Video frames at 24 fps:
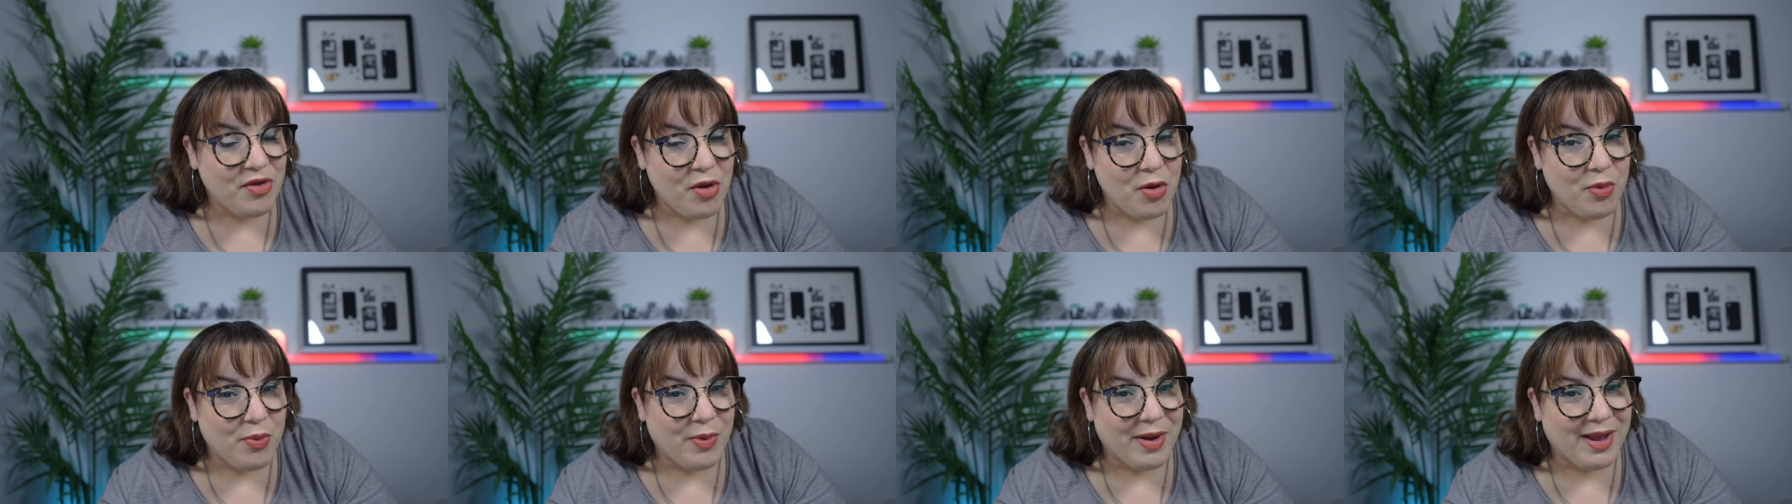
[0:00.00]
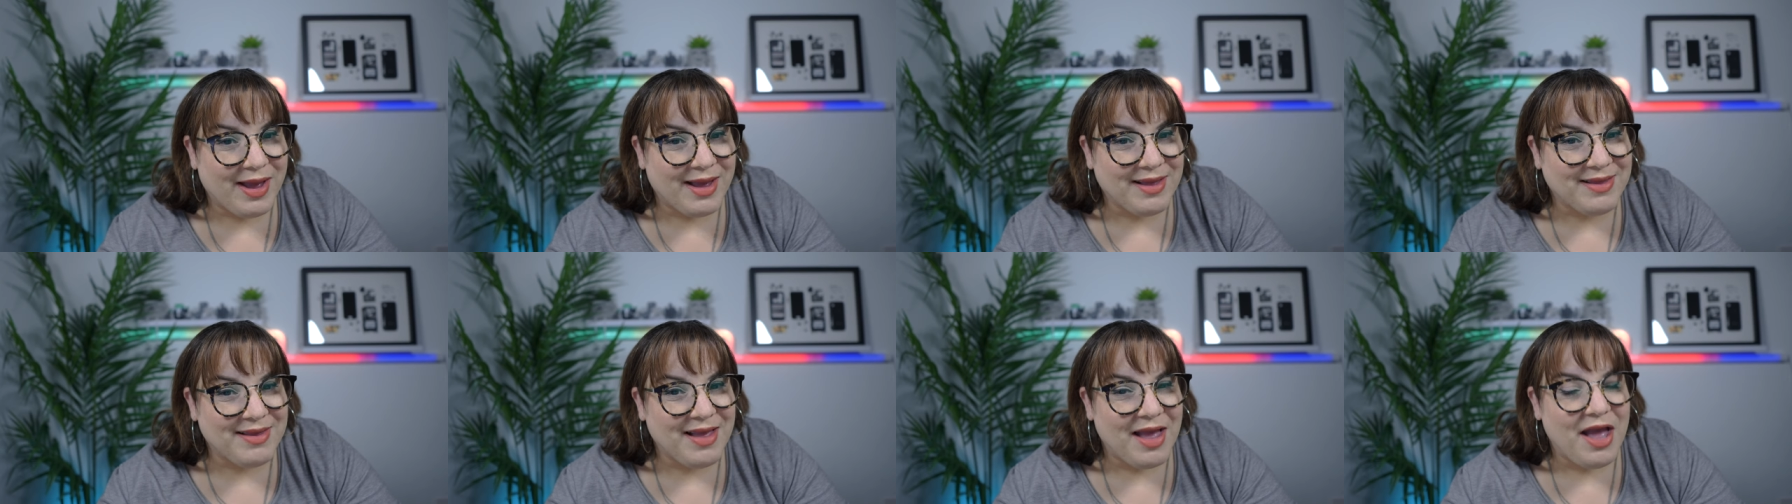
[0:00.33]

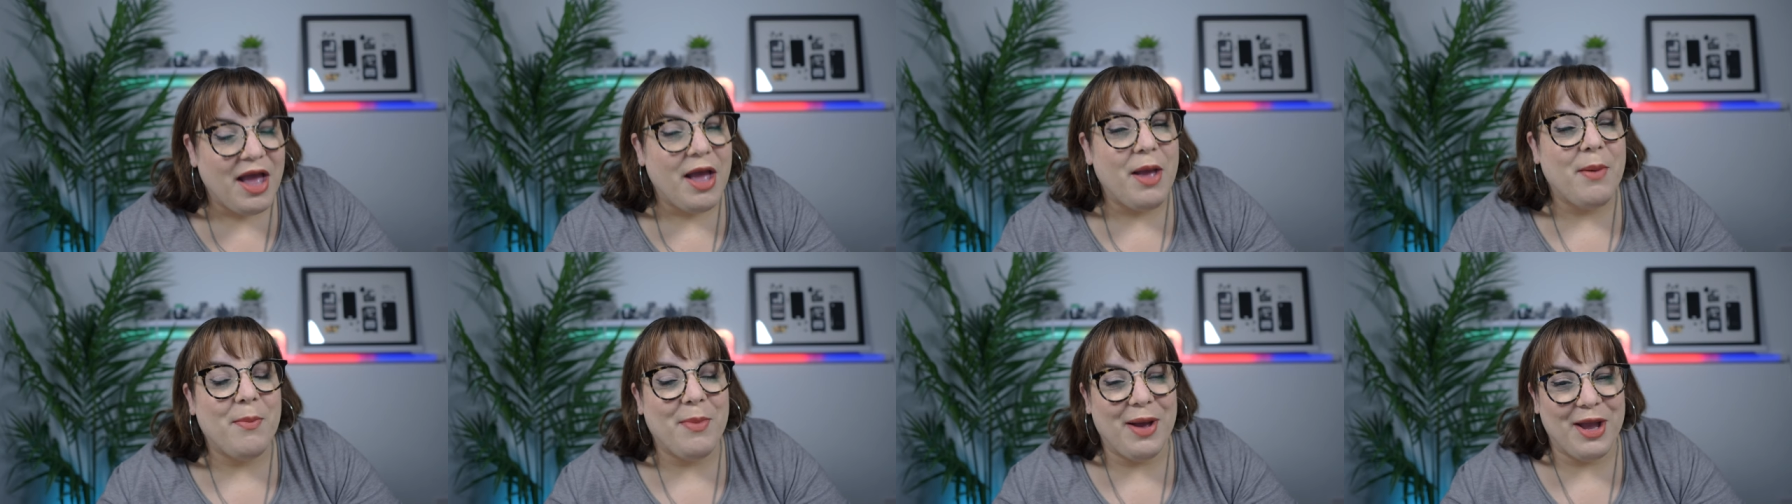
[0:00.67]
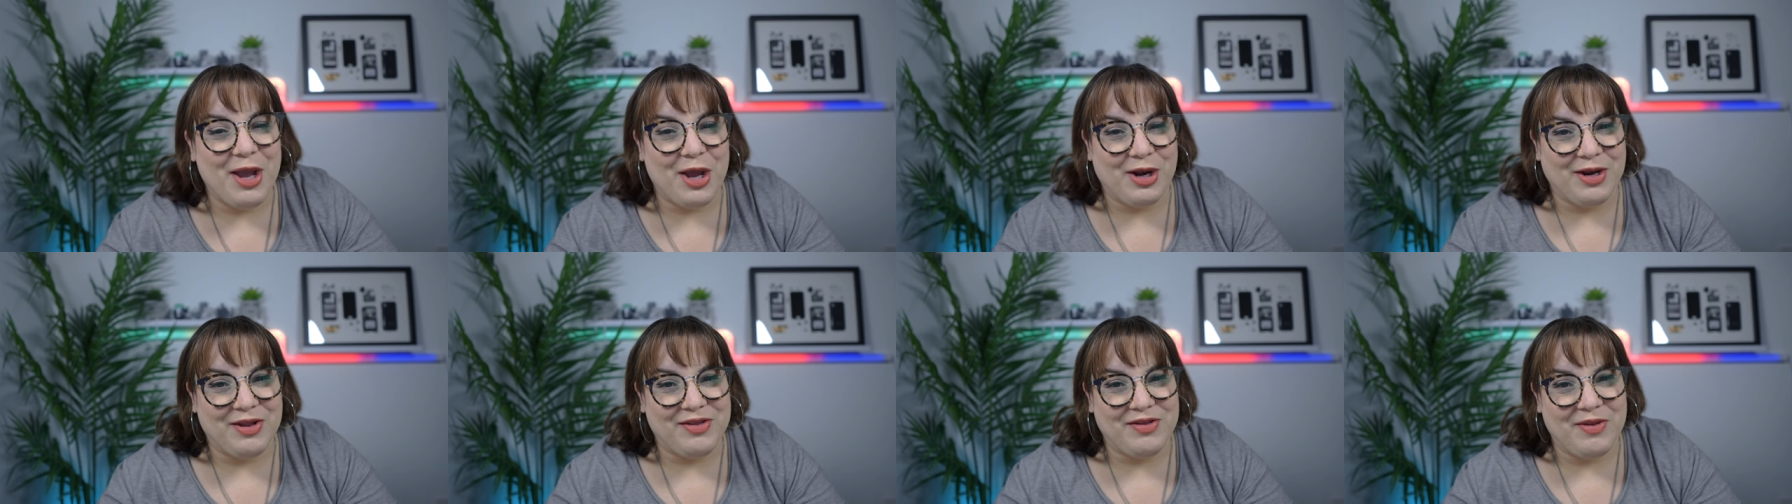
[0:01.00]
always,
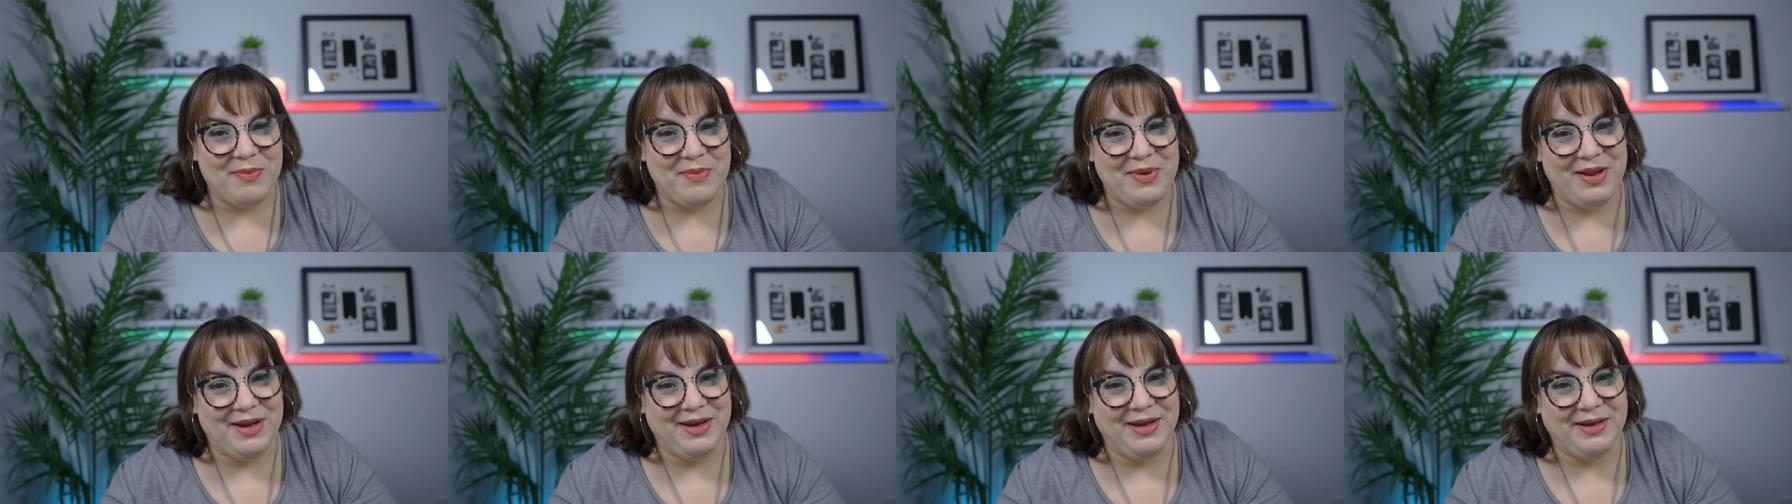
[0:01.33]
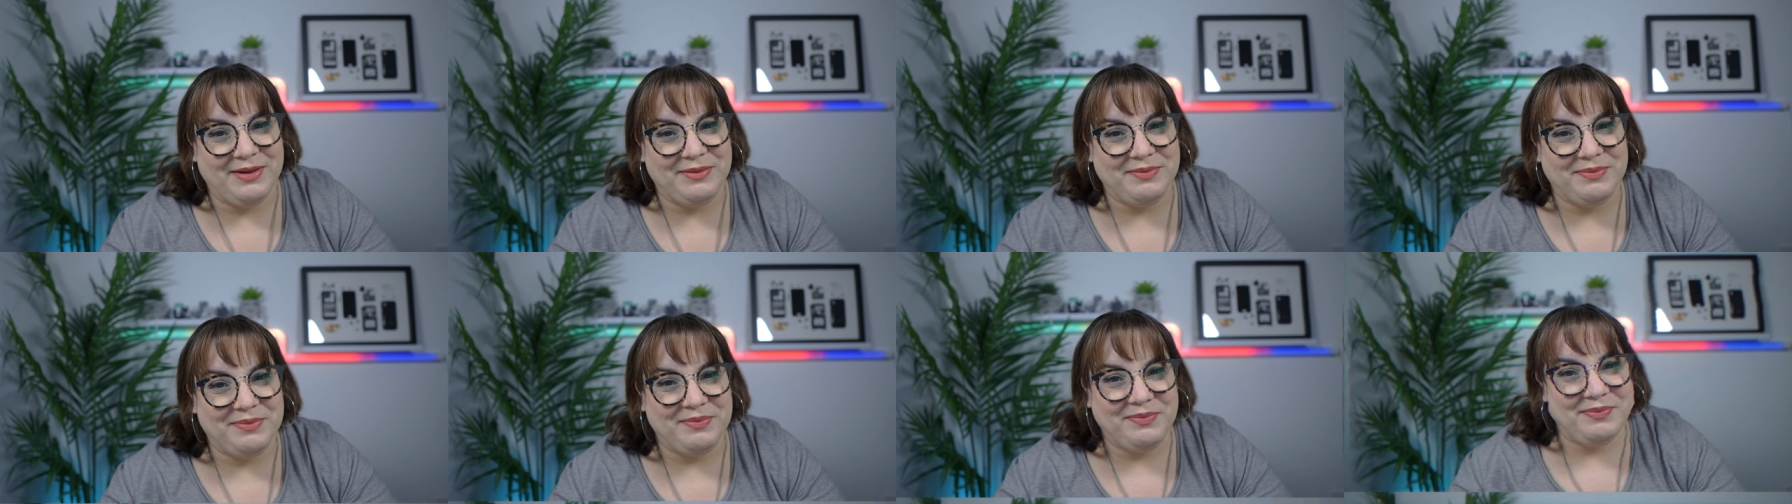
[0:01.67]
my honest
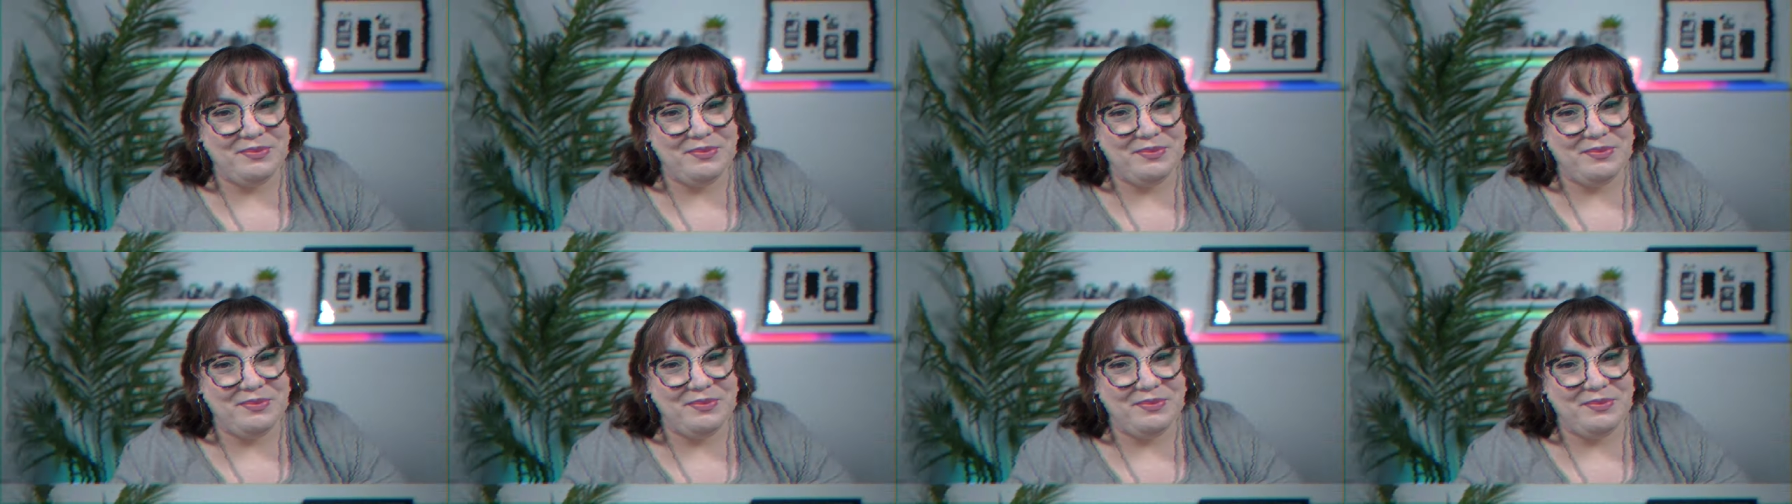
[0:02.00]
opinion.